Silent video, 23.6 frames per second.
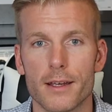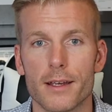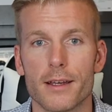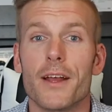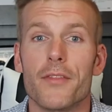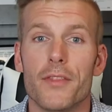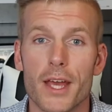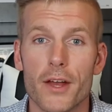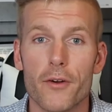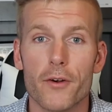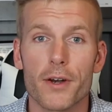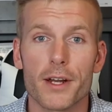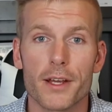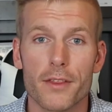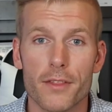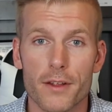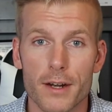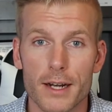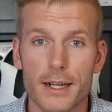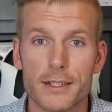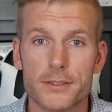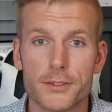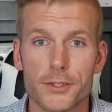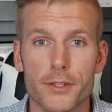In the area that
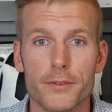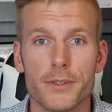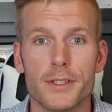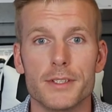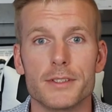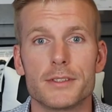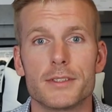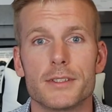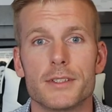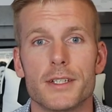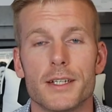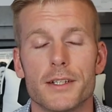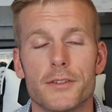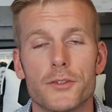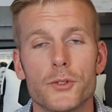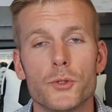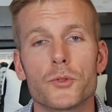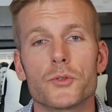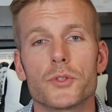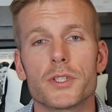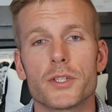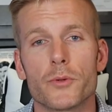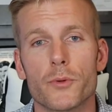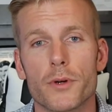I service, it's
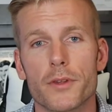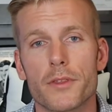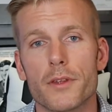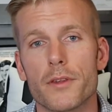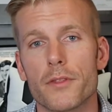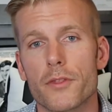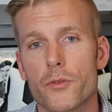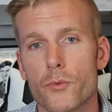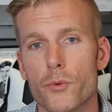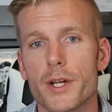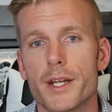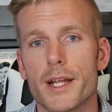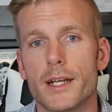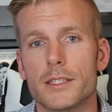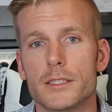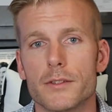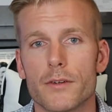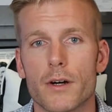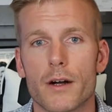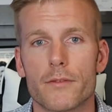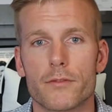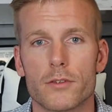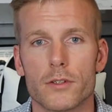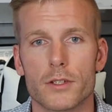usually within 3 days of
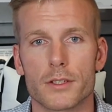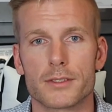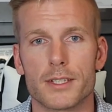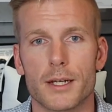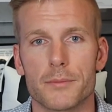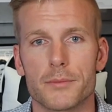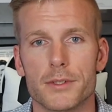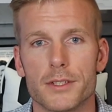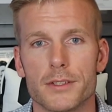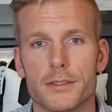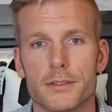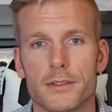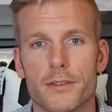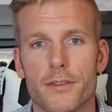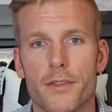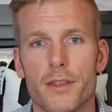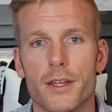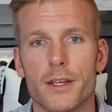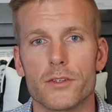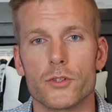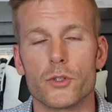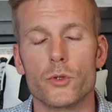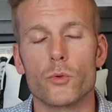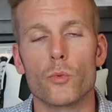offer acceptance
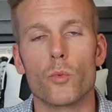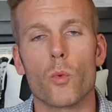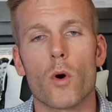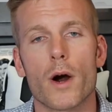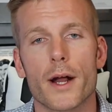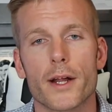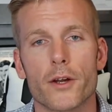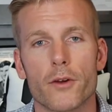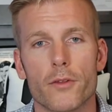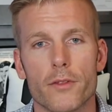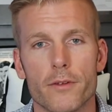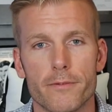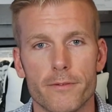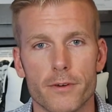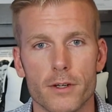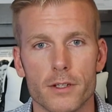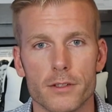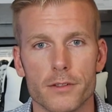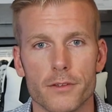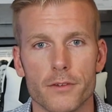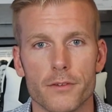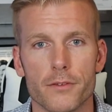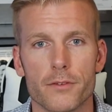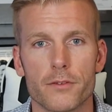that you wire the
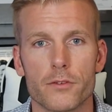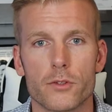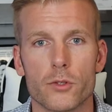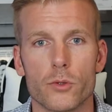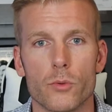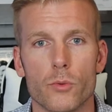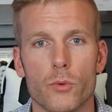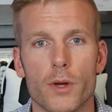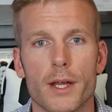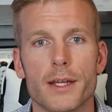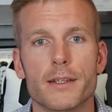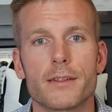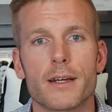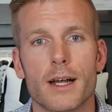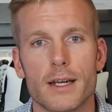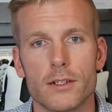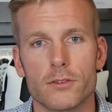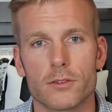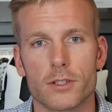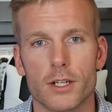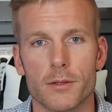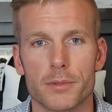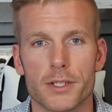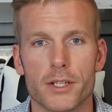funds to a title
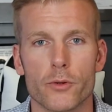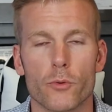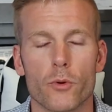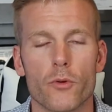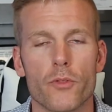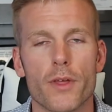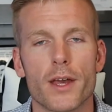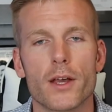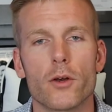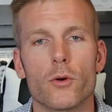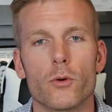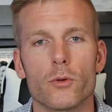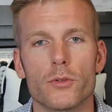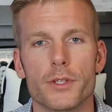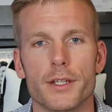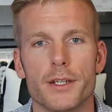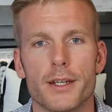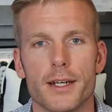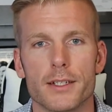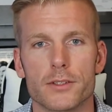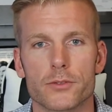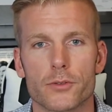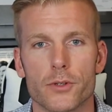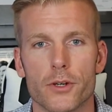company where they hold it
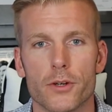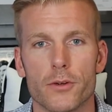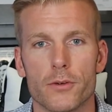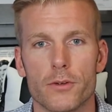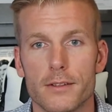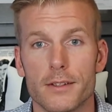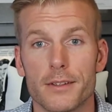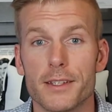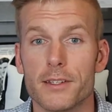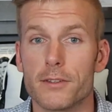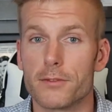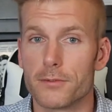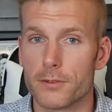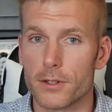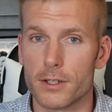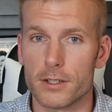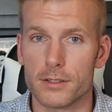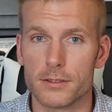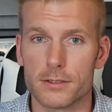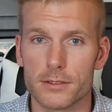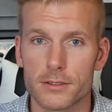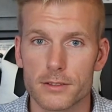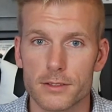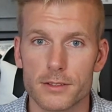in escrow. These
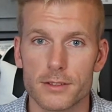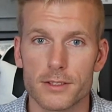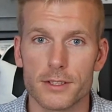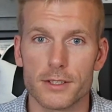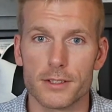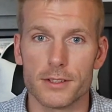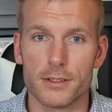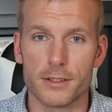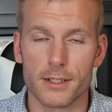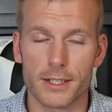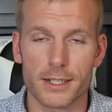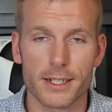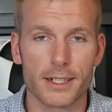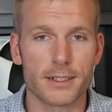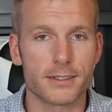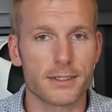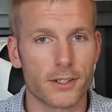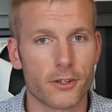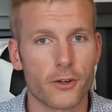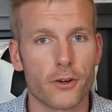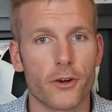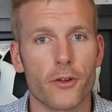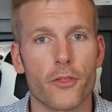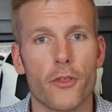funds, like I
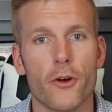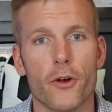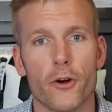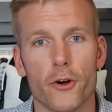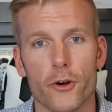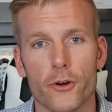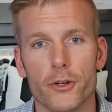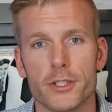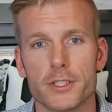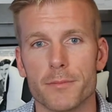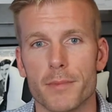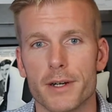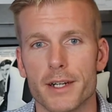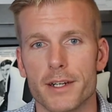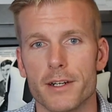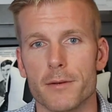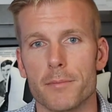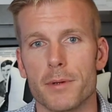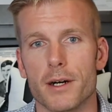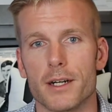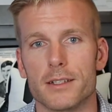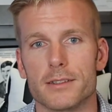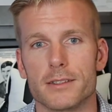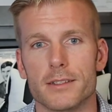said, are the earnest money
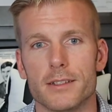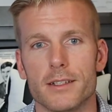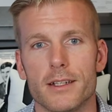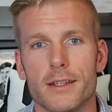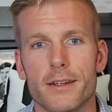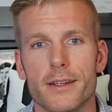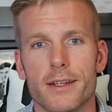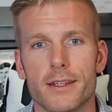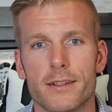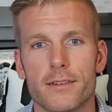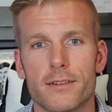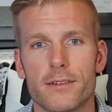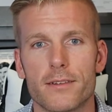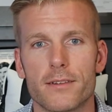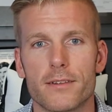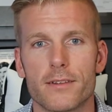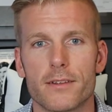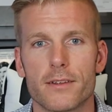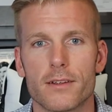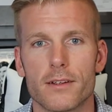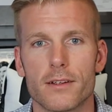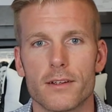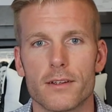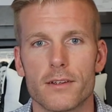deposit, and it's
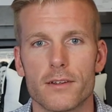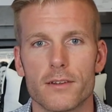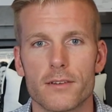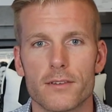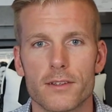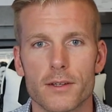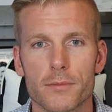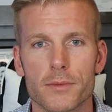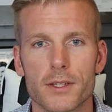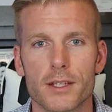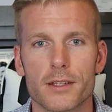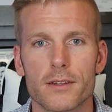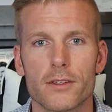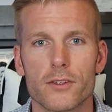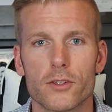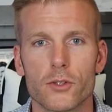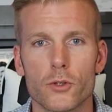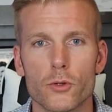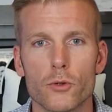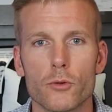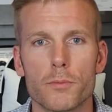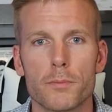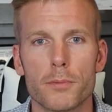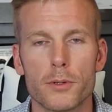something that
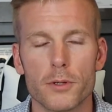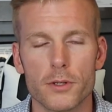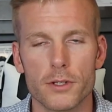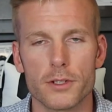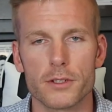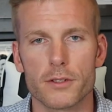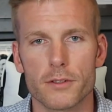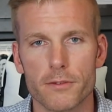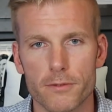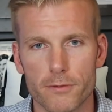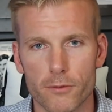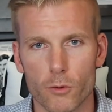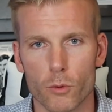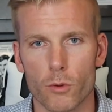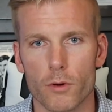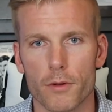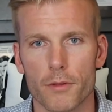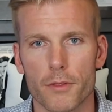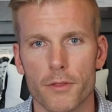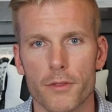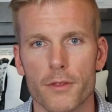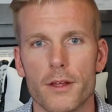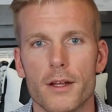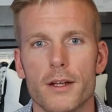you put
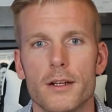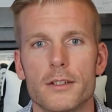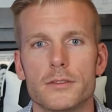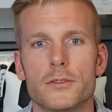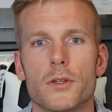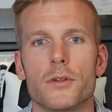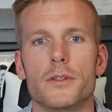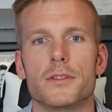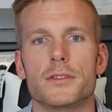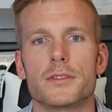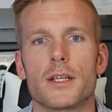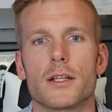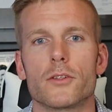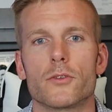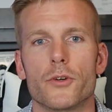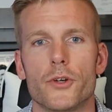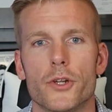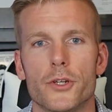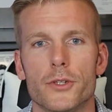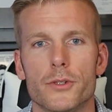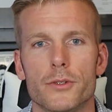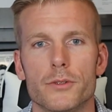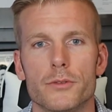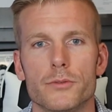forth so the seller
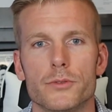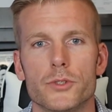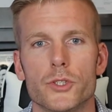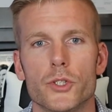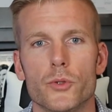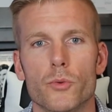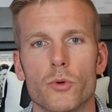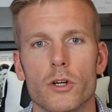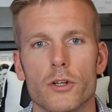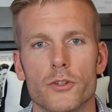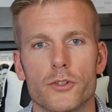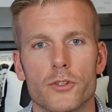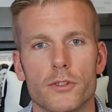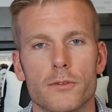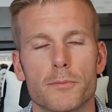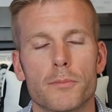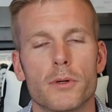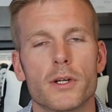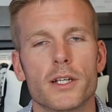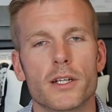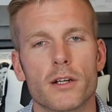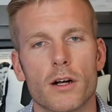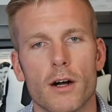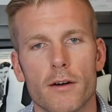knows you aren't just
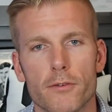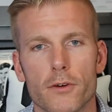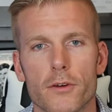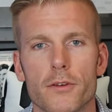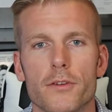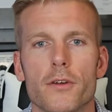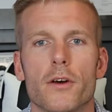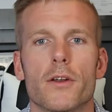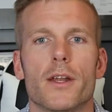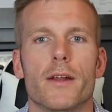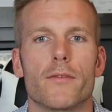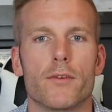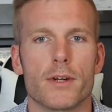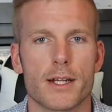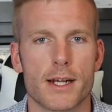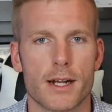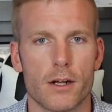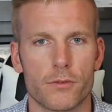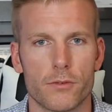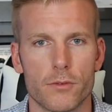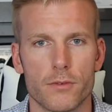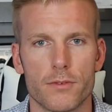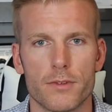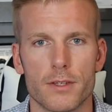putting offers on every
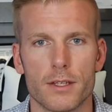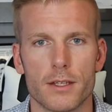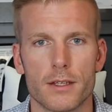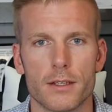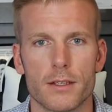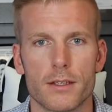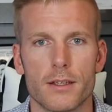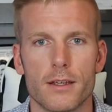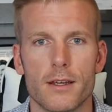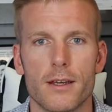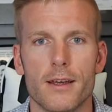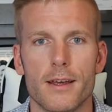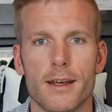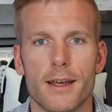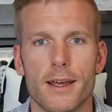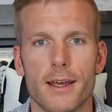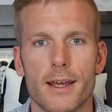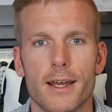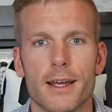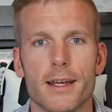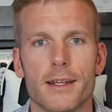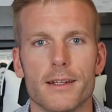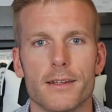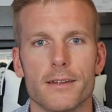house you see,
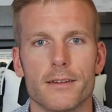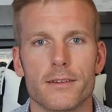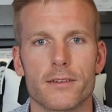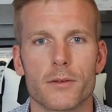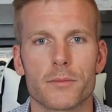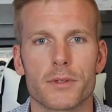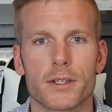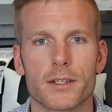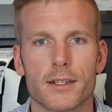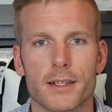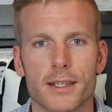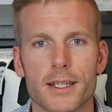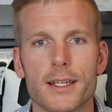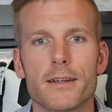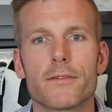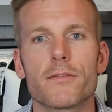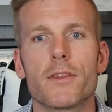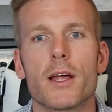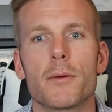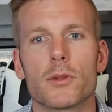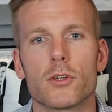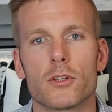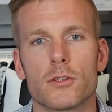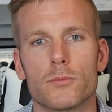and something to give
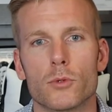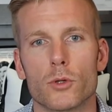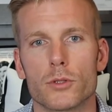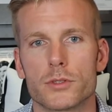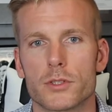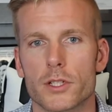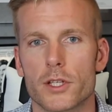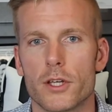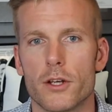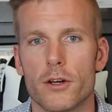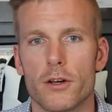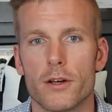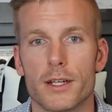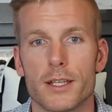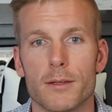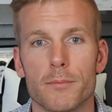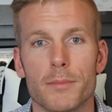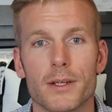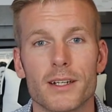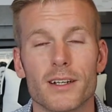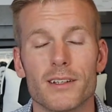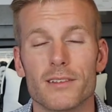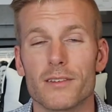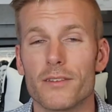them a little more security
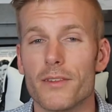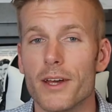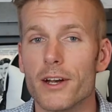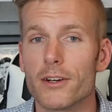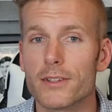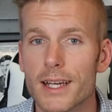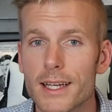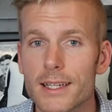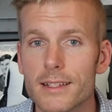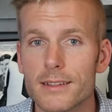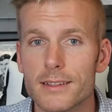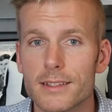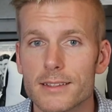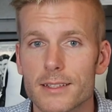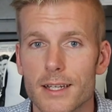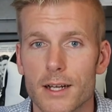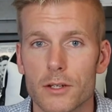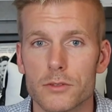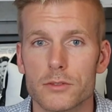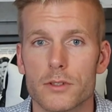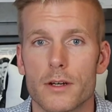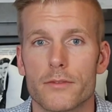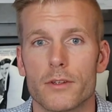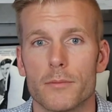because they're taking this
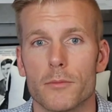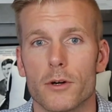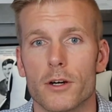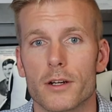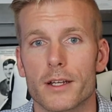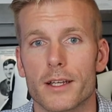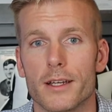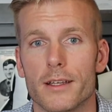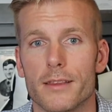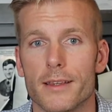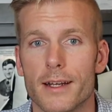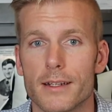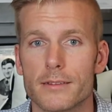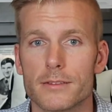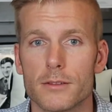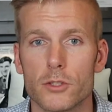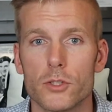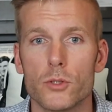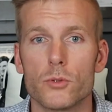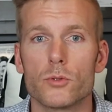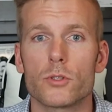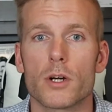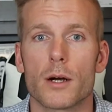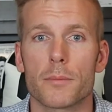house off the market, and that's a
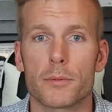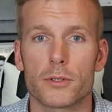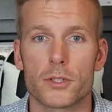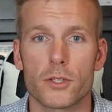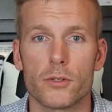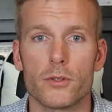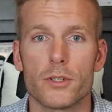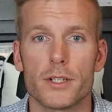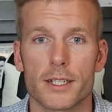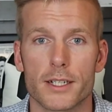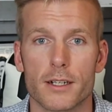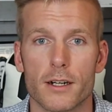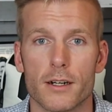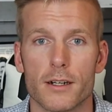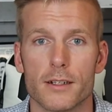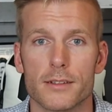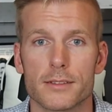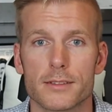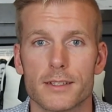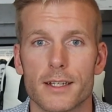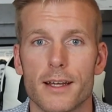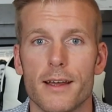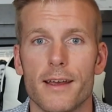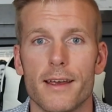huge opportunity
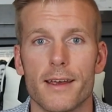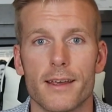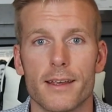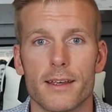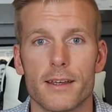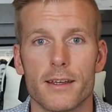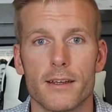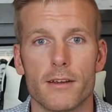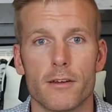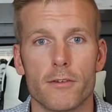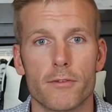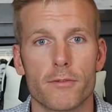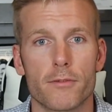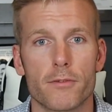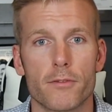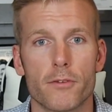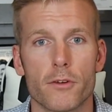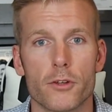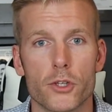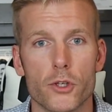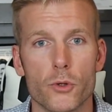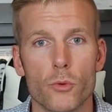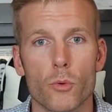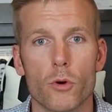cost if
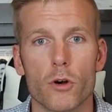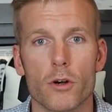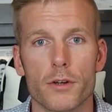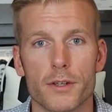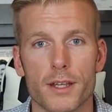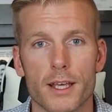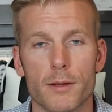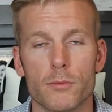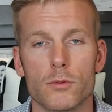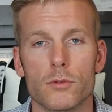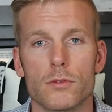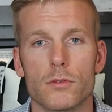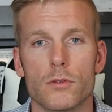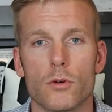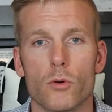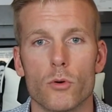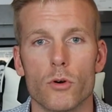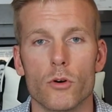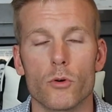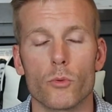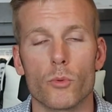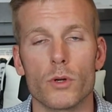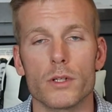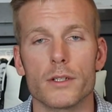you aren't able
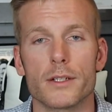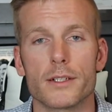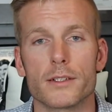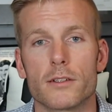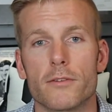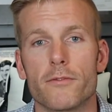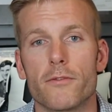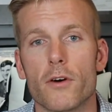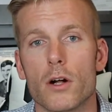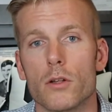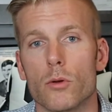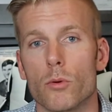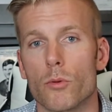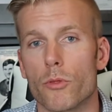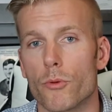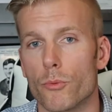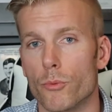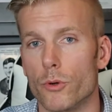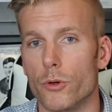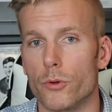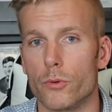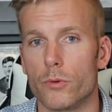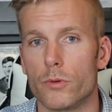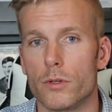or willing to follow
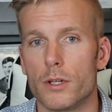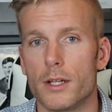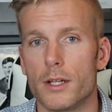through.